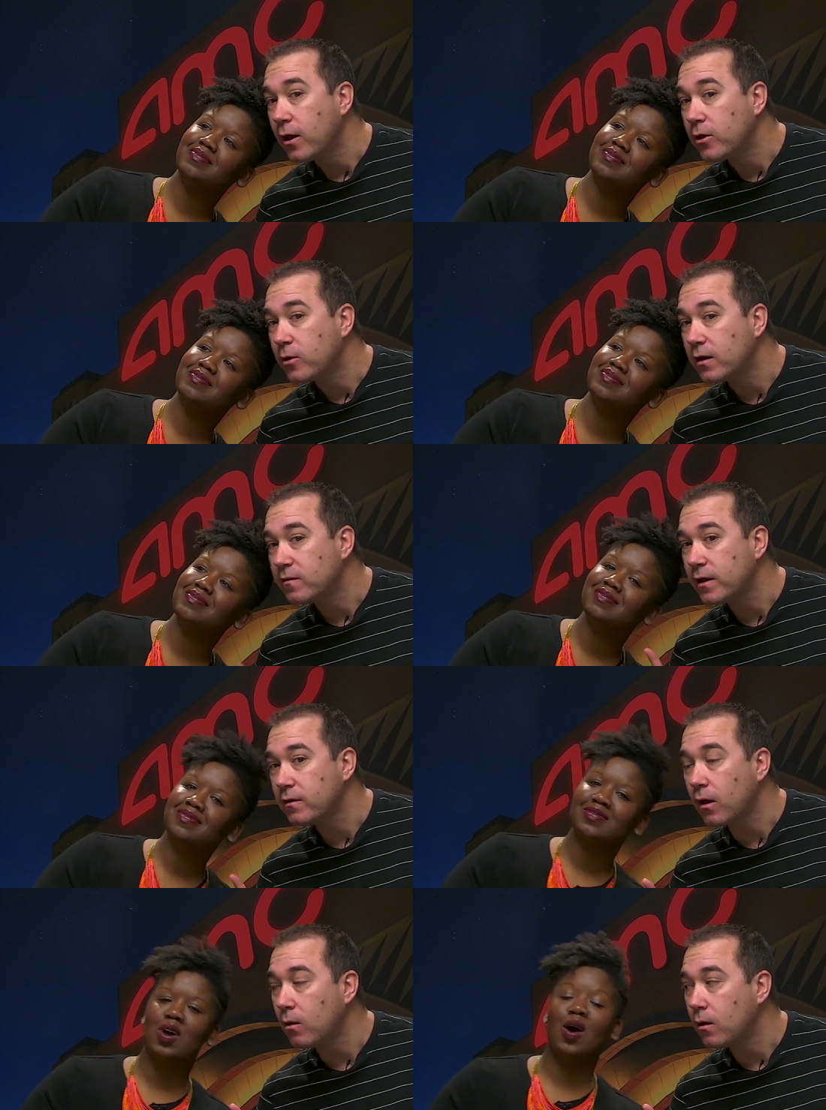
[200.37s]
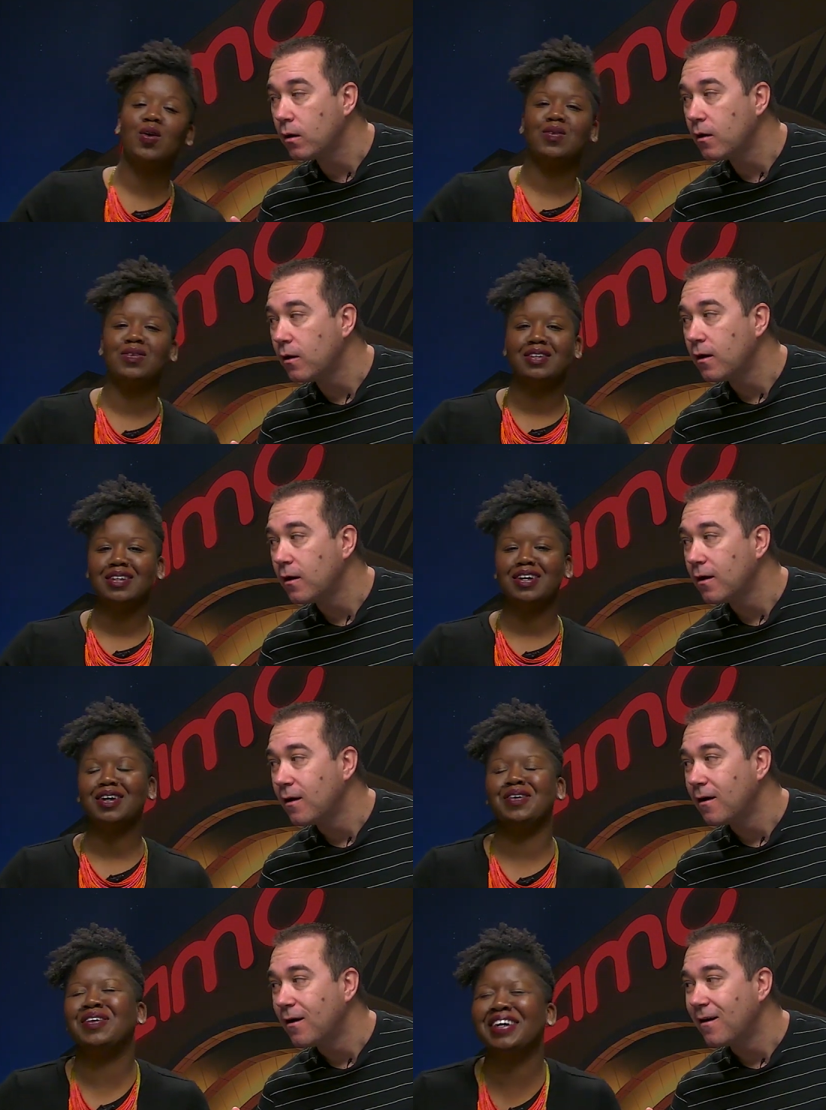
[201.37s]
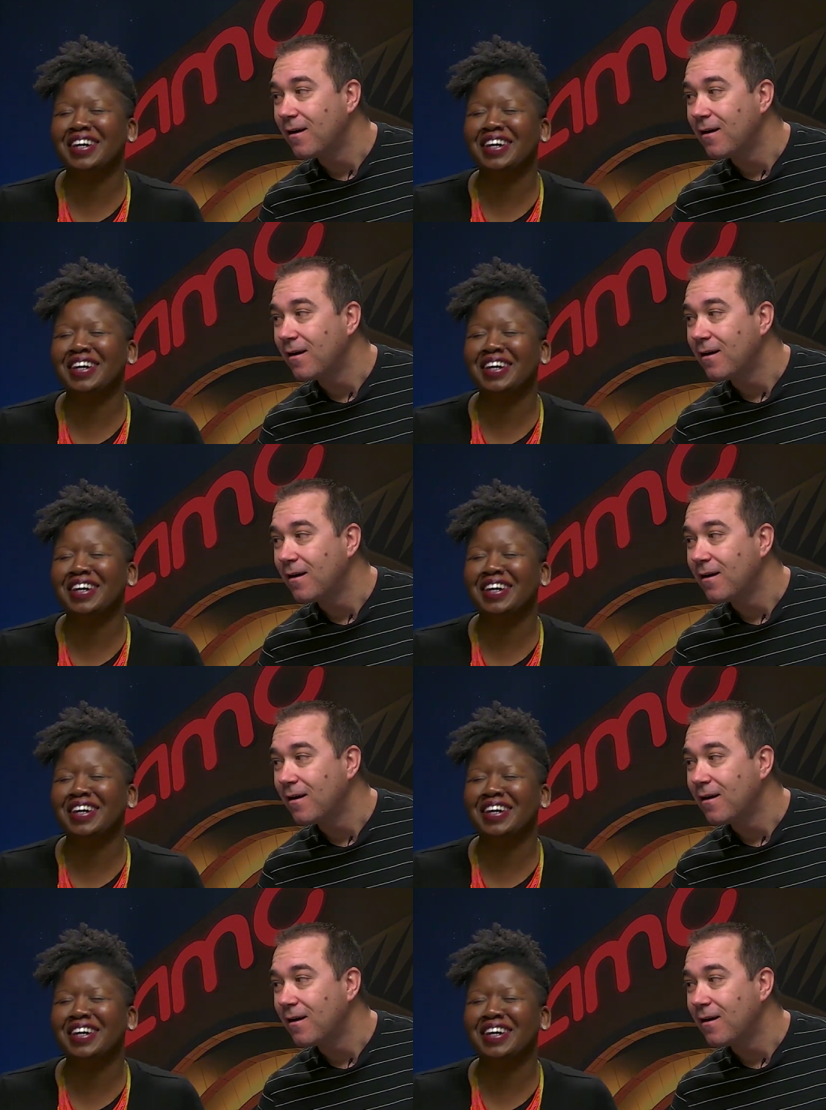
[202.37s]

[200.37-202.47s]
Speaker 1: No, you got to sing though.
Speaker 2: Oh. Oh.